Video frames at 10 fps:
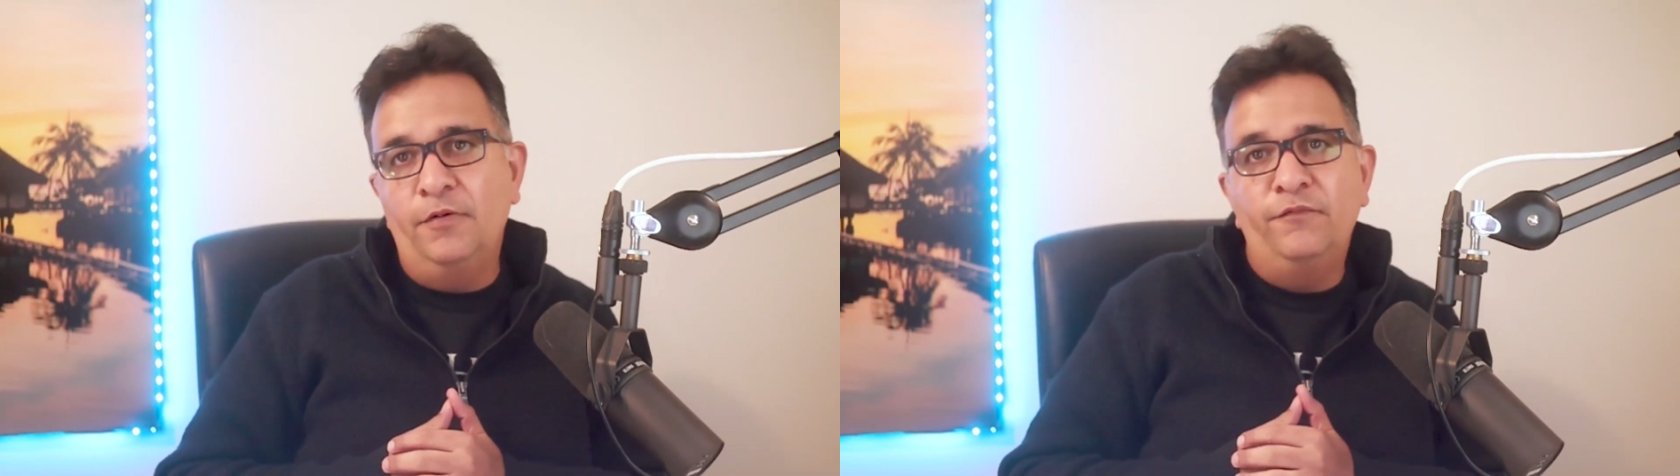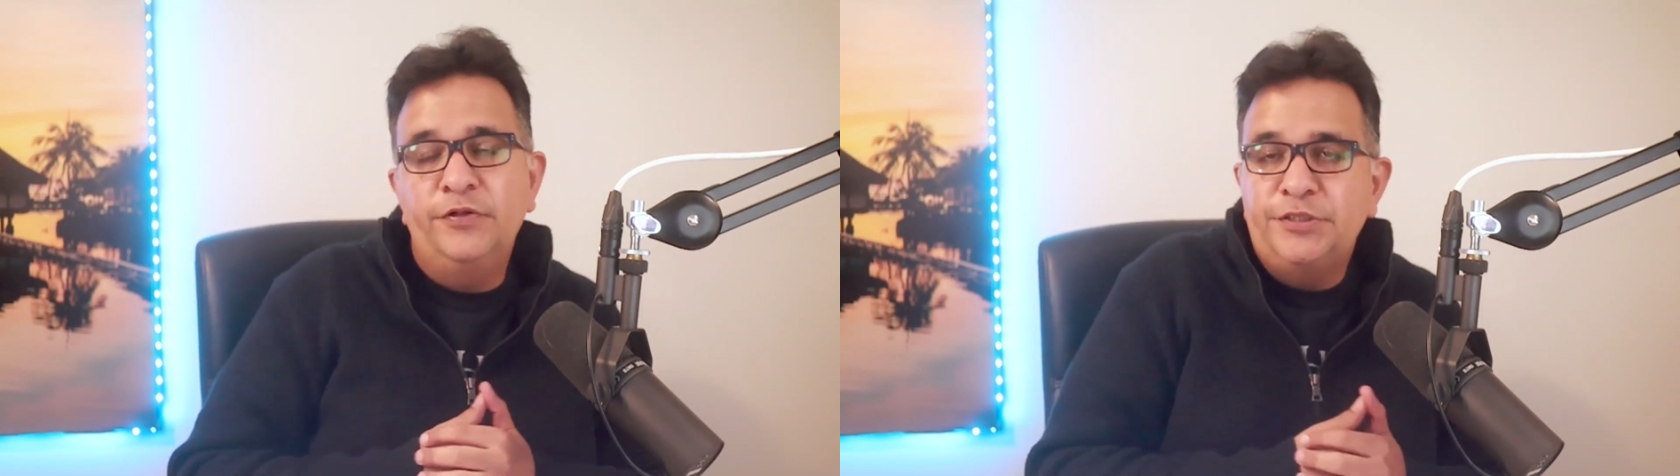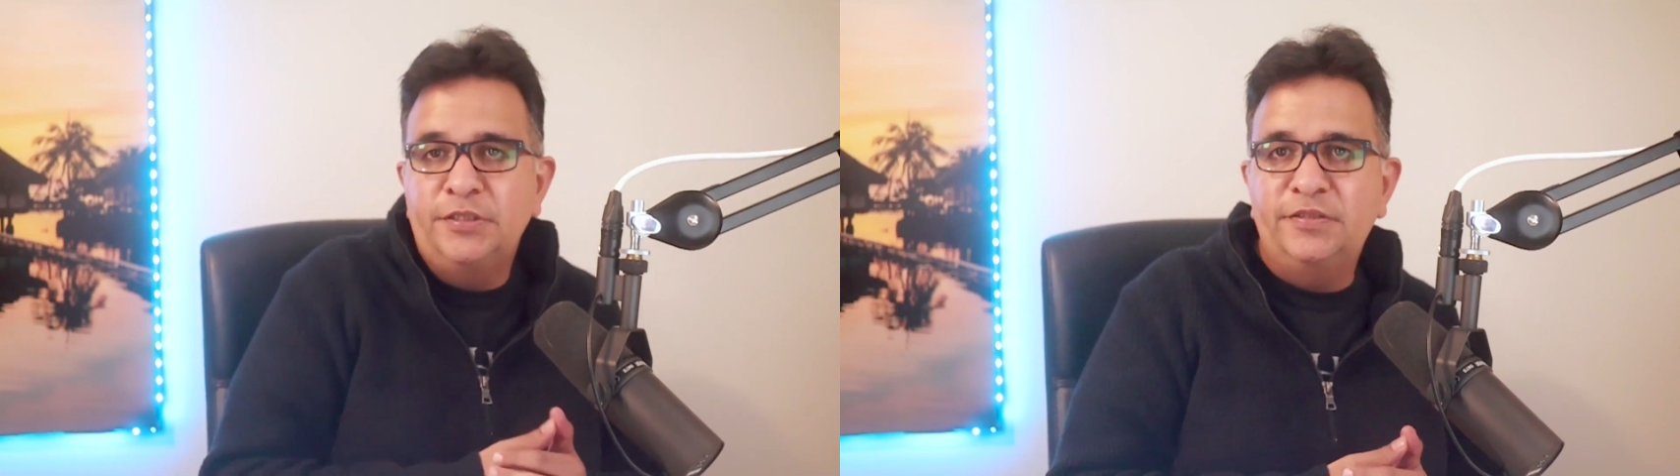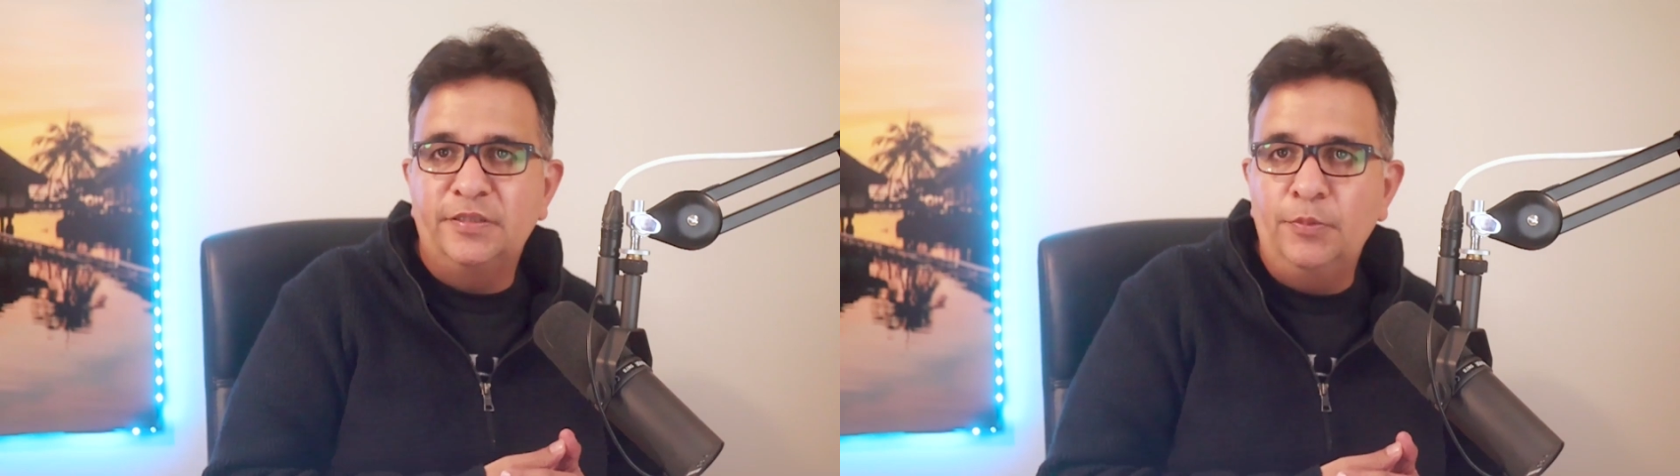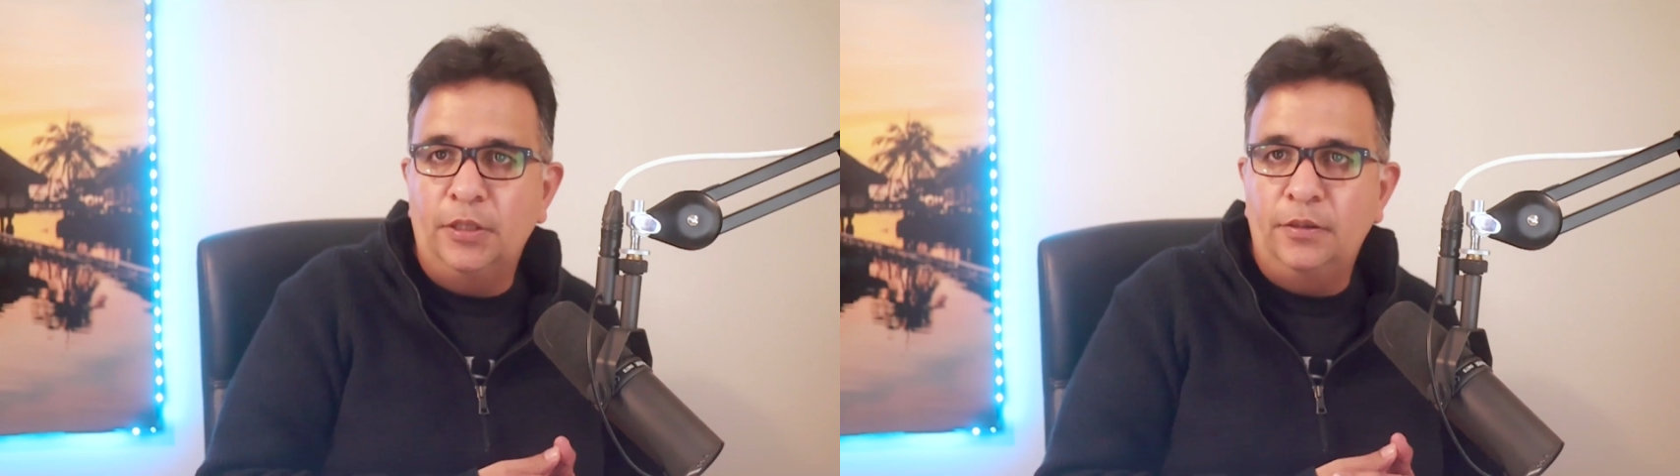Vision is
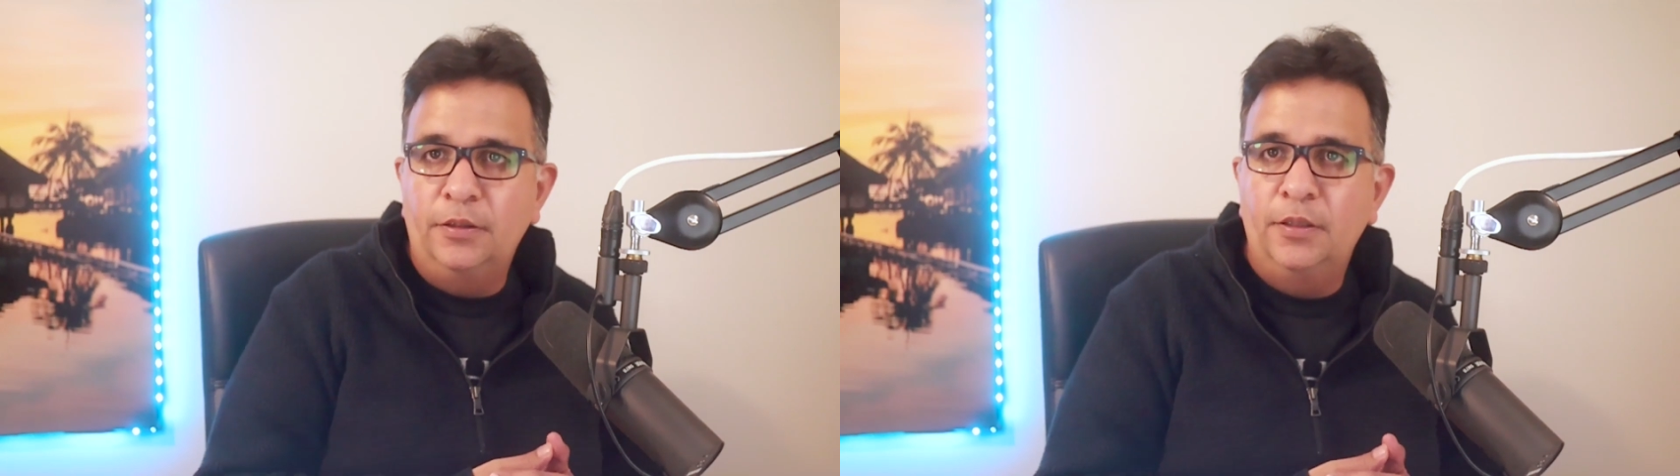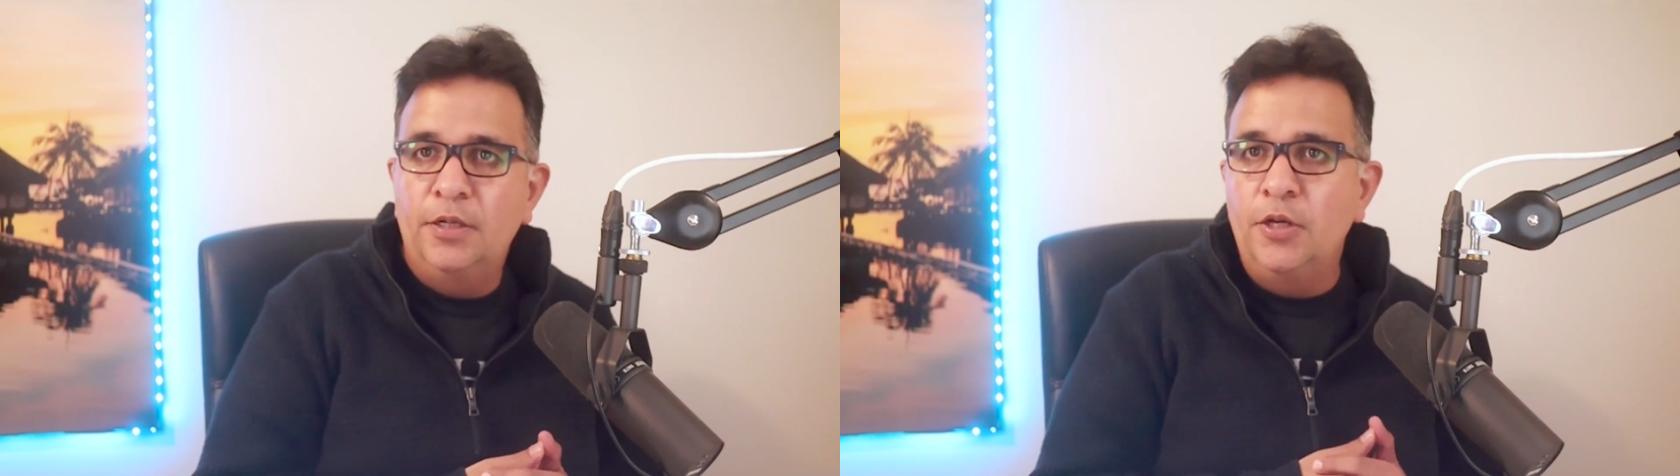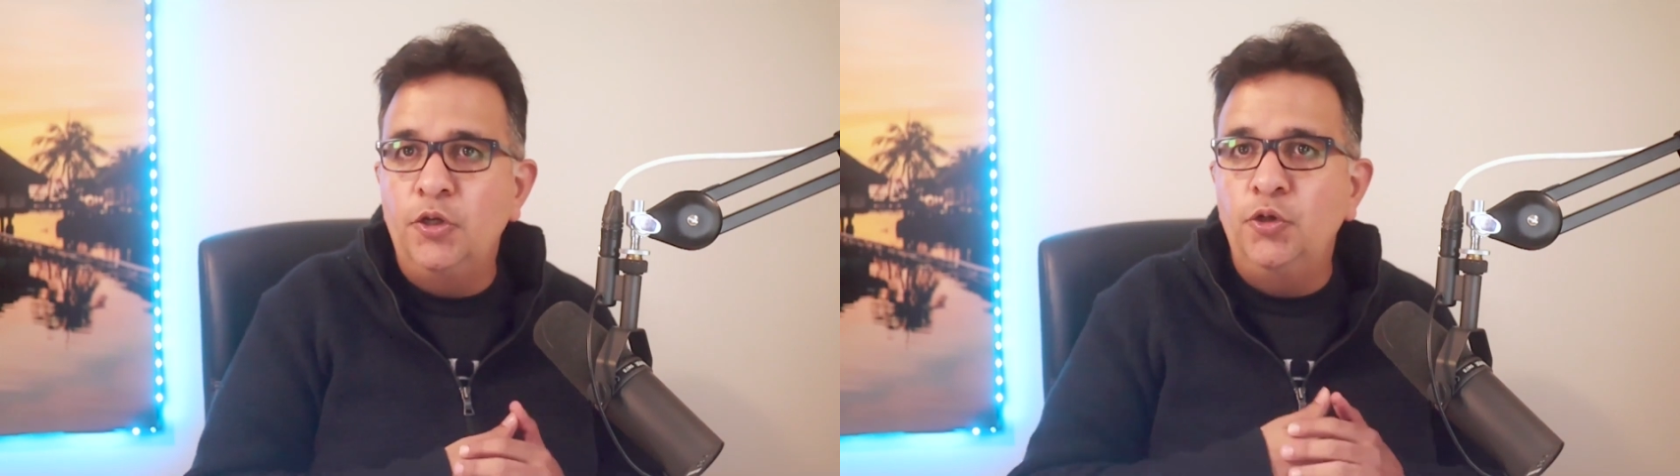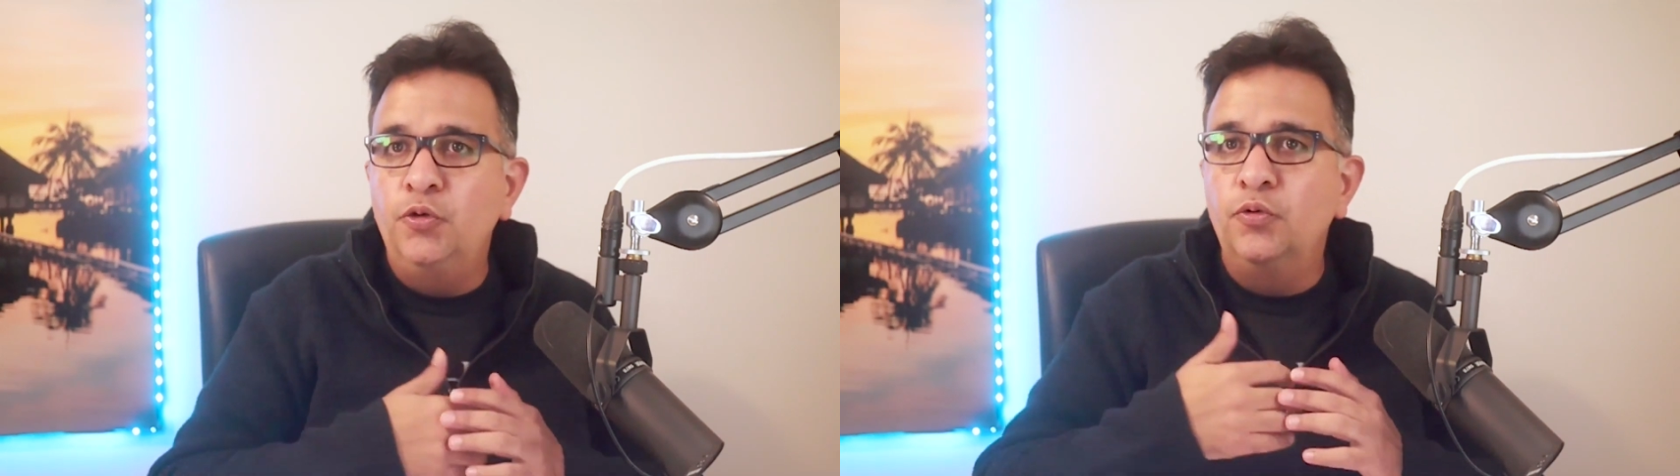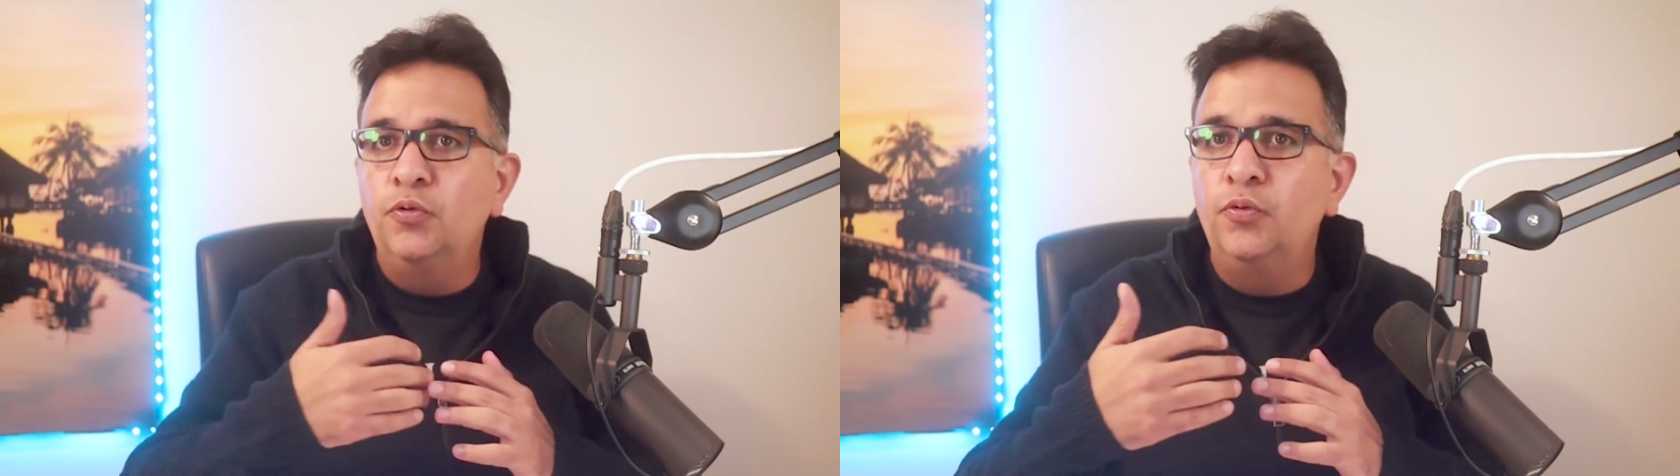similar.
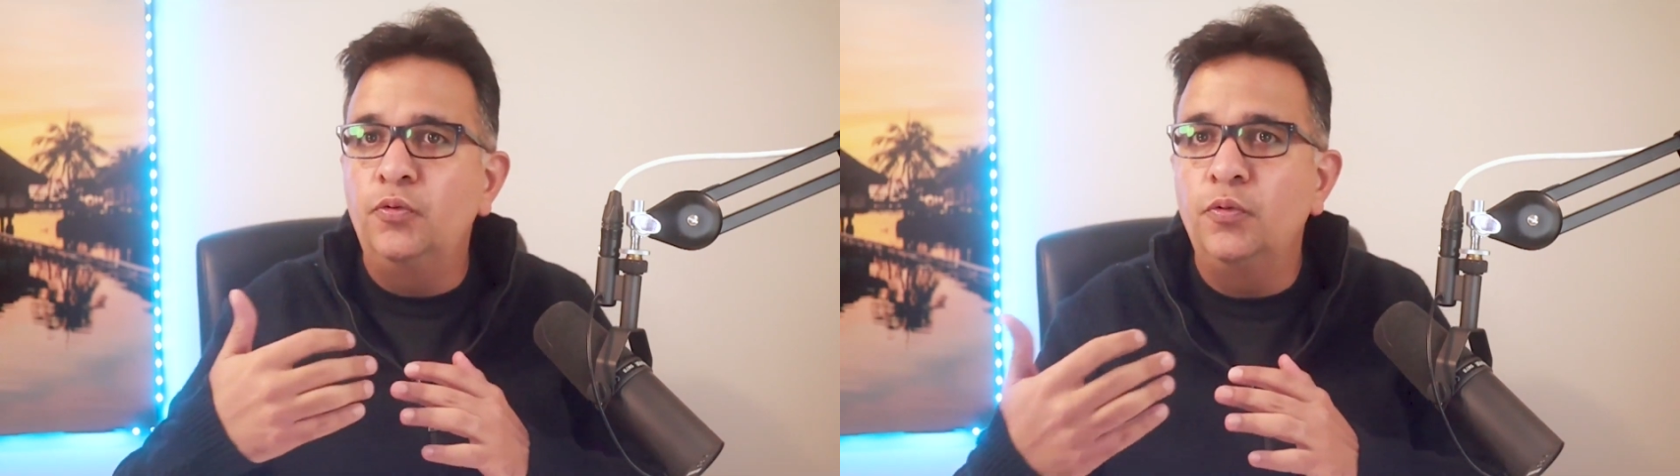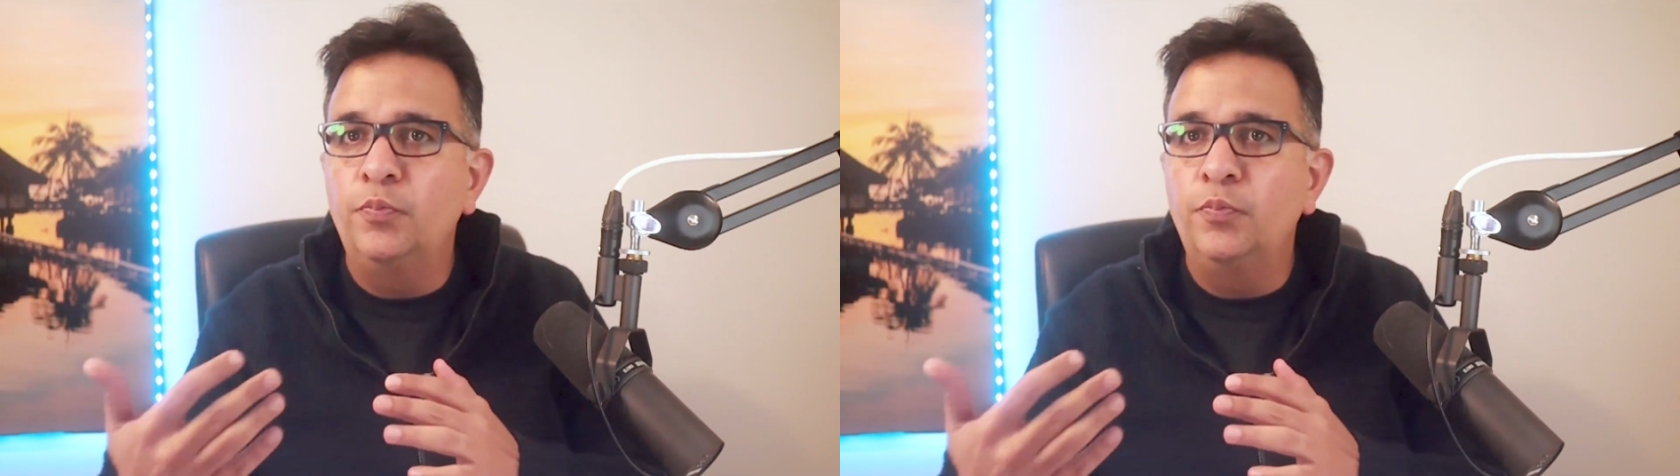You